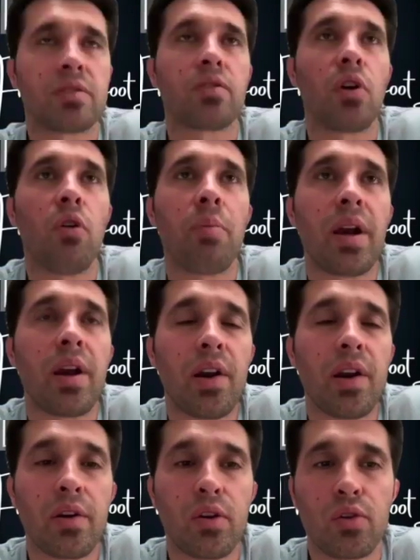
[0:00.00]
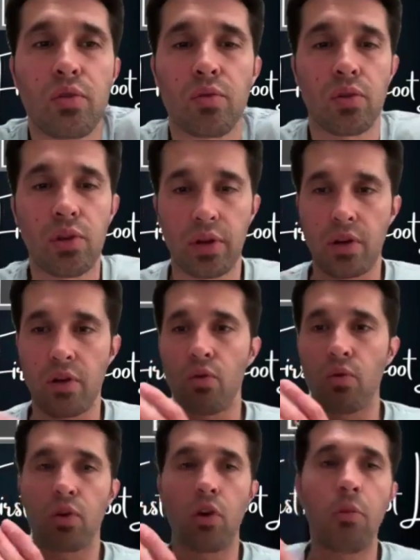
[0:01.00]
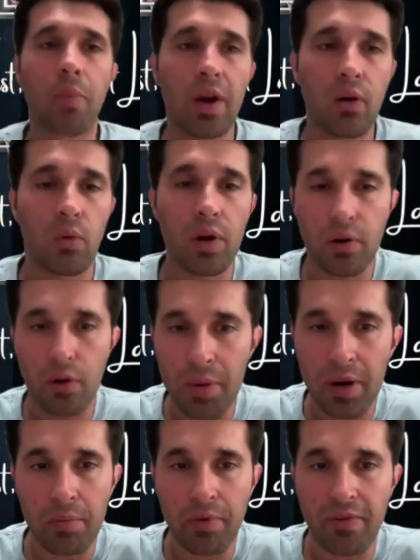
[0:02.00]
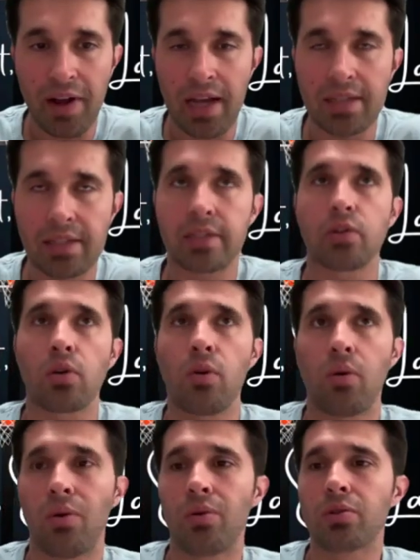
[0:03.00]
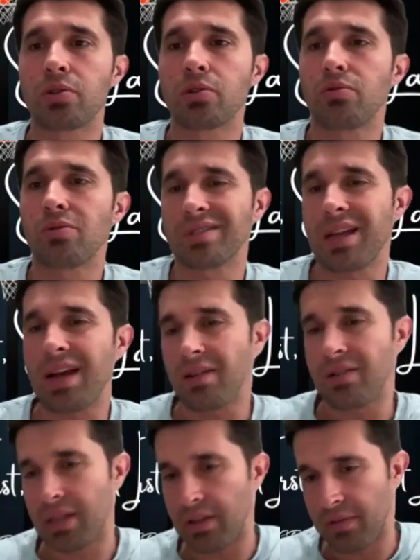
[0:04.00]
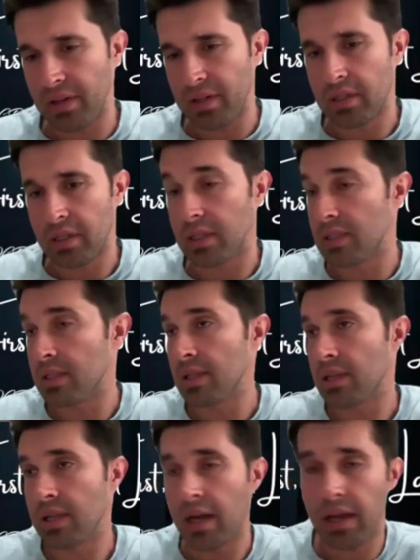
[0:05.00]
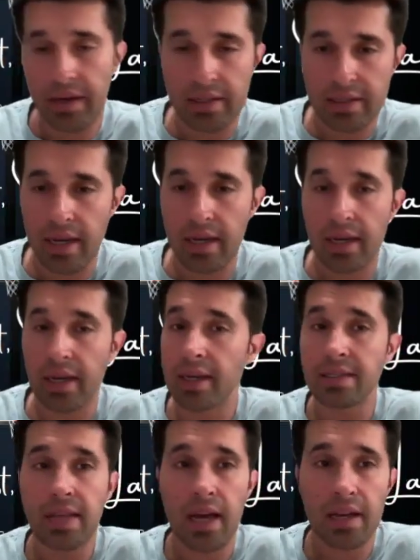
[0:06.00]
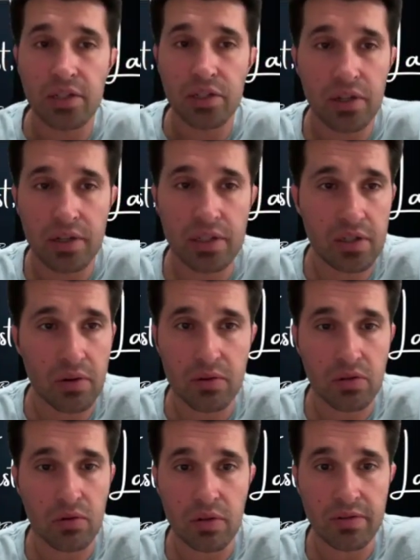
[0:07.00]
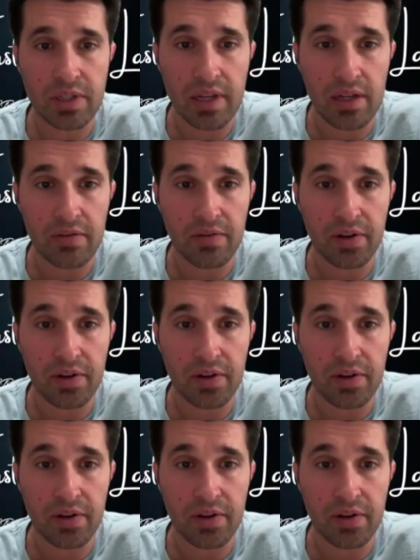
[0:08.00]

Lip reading: Gobert. Look, Gobert. What Gobert provides is old school style defense. It's not exciting. He's not as good as the old school defenders.